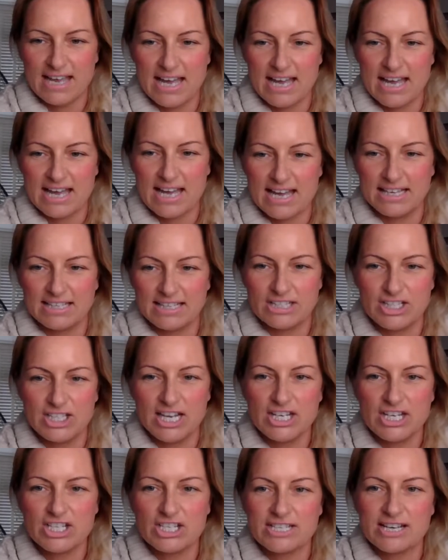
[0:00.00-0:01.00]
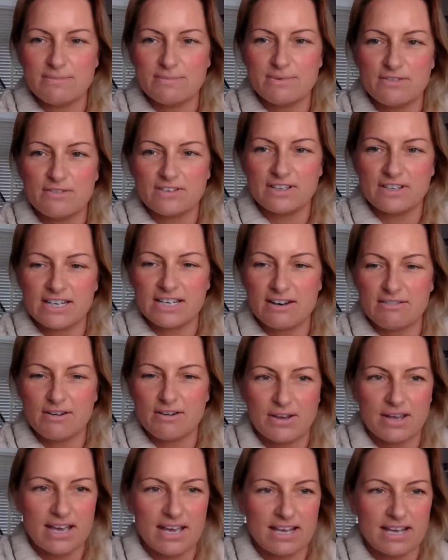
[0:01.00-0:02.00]
Hi, Jen, just let me know if you can hear
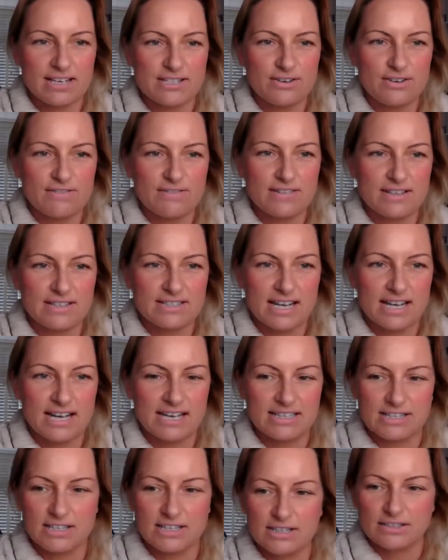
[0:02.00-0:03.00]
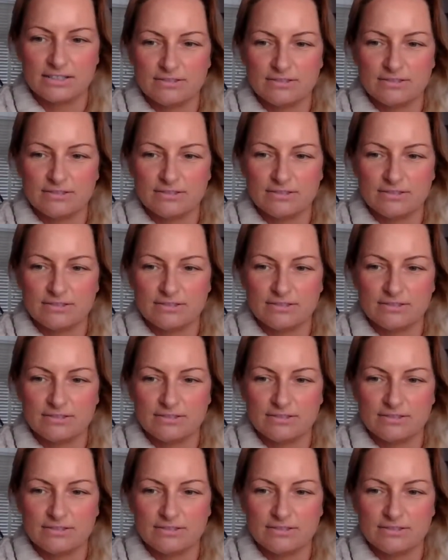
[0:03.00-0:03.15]
okay. Sorry for this, guys.